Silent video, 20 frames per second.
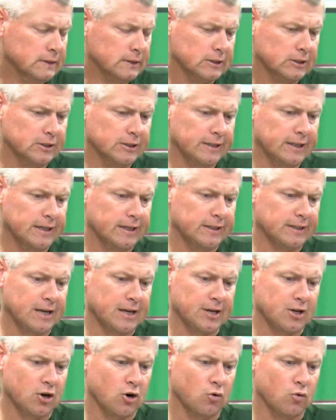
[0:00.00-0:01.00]
get
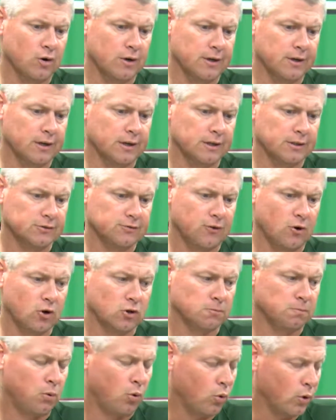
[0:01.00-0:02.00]
anything going as far
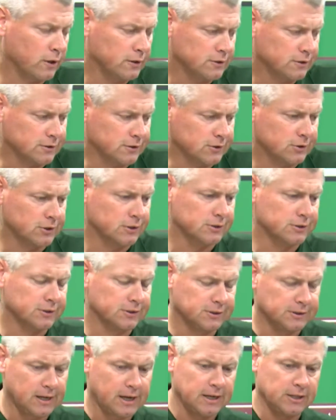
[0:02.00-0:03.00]
as points, and couldn't
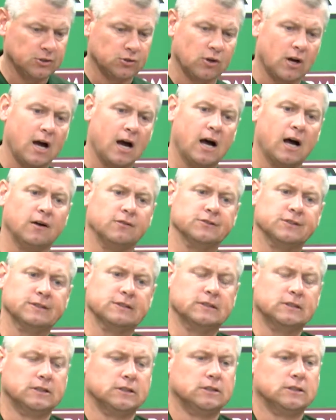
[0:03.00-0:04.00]
sustain drives, and
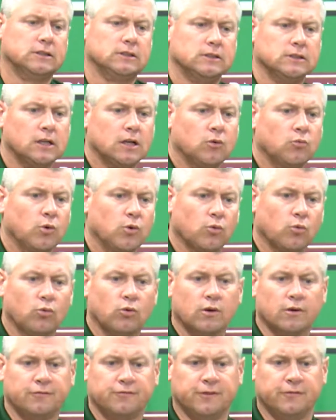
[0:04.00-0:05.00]
we were
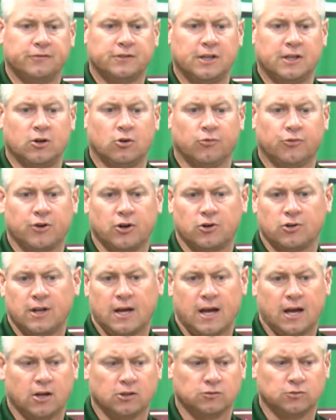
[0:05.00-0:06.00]
1 of 15 on third
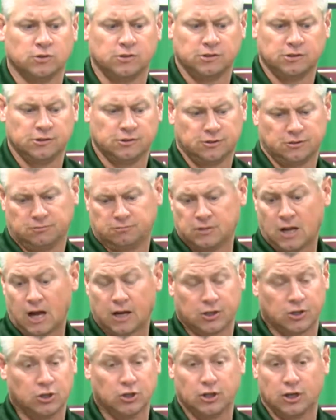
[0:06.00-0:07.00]
downs, which is
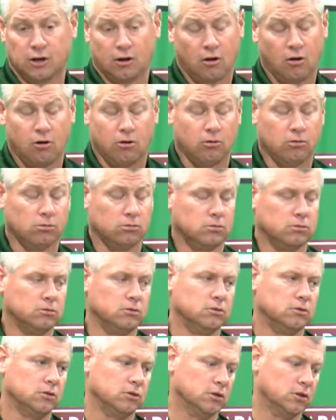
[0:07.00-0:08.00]
not good at all.
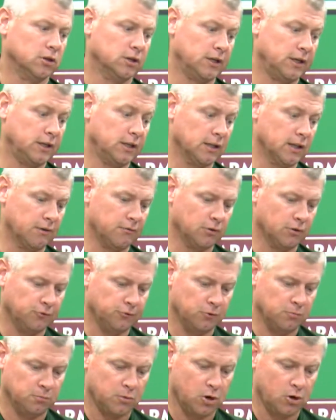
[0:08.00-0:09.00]
Any level of
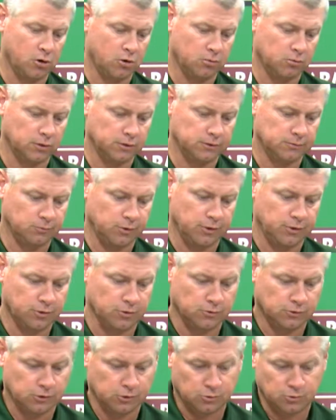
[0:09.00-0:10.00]
football, we
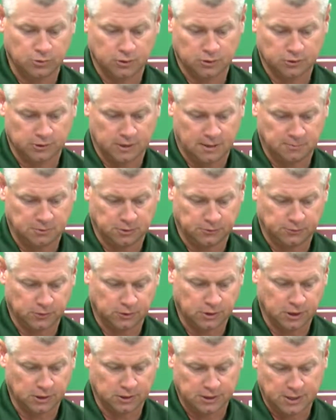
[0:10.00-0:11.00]
threw two interceptions for
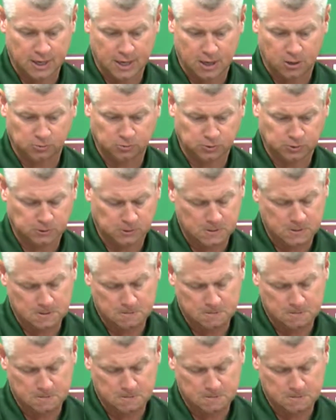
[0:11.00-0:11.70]
touchdowns.